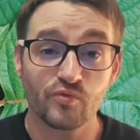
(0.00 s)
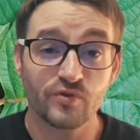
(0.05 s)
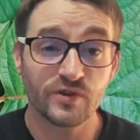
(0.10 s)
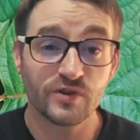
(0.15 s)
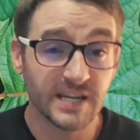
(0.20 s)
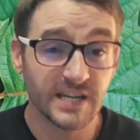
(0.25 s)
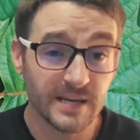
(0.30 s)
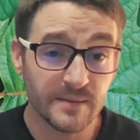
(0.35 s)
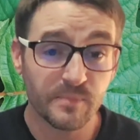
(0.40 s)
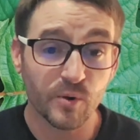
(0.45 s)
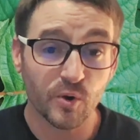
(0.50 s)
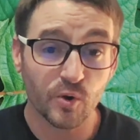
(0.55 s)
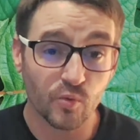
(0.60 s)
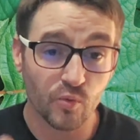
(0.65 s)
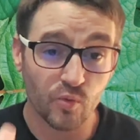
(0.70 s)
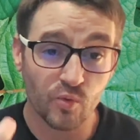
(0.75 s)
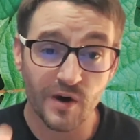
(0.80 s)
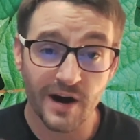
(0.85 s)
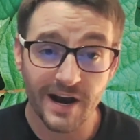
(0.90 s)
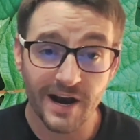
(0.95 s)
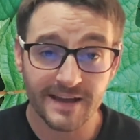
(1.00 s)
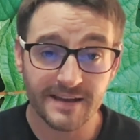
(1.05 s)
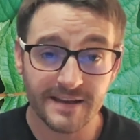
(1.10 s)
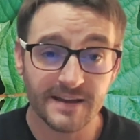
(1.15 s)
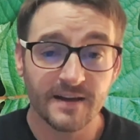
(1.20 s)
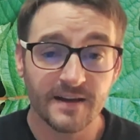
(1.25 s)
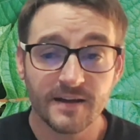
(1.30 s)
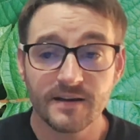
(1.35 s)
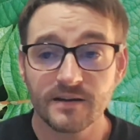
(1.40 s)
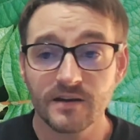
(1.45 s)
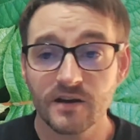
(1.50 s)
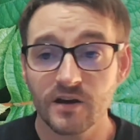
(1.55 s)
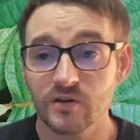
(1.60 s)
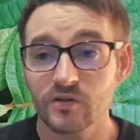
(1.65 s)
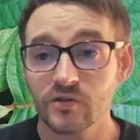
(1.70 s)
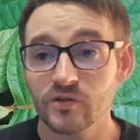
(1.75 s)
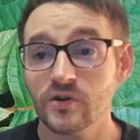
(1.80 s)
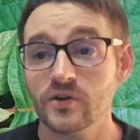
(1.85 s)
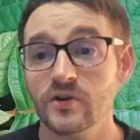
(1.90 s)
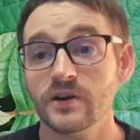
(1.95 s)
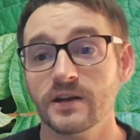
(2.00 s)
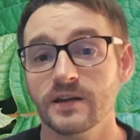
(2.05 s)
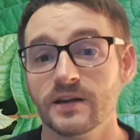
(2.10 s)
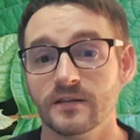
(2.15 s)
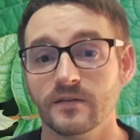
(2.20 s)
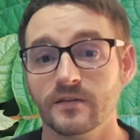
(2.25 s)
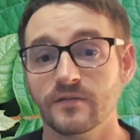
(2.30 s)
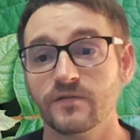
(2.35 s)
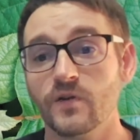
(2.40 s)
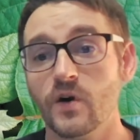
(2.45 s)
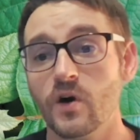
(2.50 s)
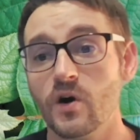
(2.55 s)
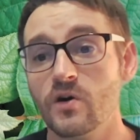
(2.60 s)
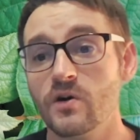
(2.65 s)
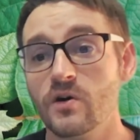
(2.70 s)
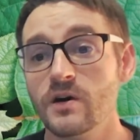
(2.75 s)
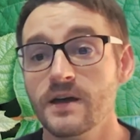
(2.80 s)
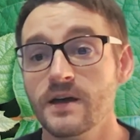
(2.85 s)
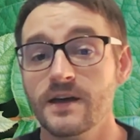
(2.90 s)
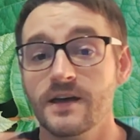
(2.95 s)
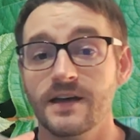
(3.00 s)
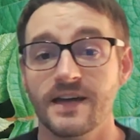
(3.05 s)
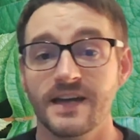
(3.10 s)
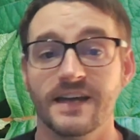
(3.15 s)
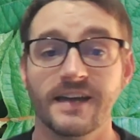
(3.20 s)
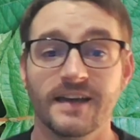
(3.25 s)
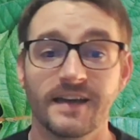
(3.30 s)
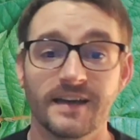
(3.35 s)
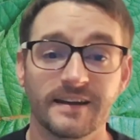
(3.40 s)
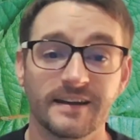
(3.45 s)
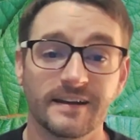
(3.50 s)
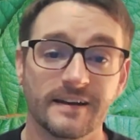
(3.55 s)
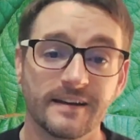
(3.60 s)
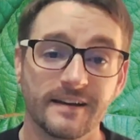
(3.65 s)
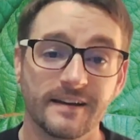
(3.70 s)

deep red color in the fall, and